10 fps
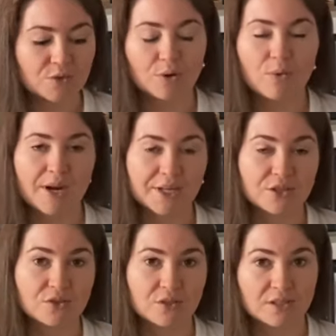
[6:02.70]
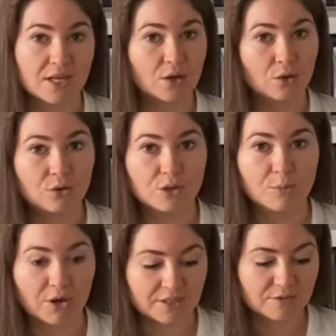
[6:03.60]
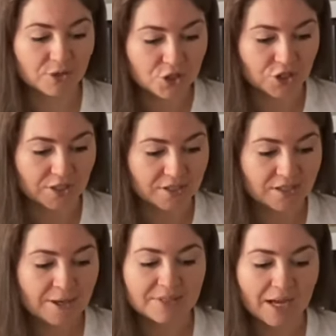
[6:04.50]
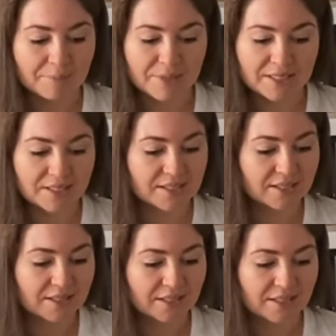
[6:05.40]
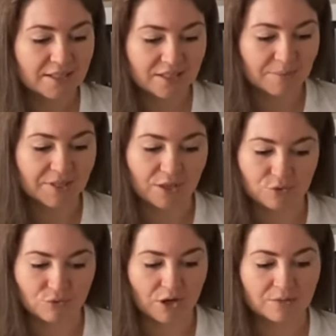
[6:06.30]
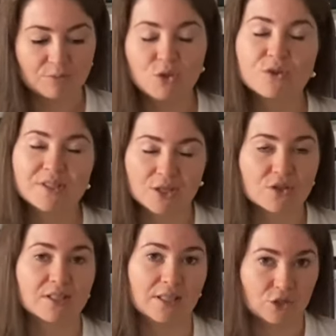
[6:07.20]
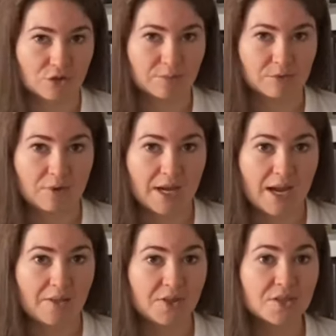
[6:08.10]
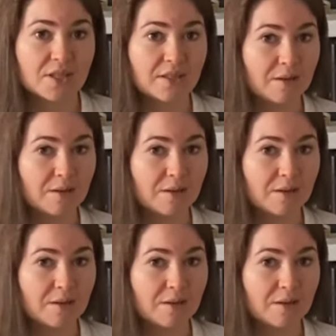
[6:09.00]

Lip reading: is required to sustain all your body's functions, that means something goes wrong. You're seriously in trouble. And this can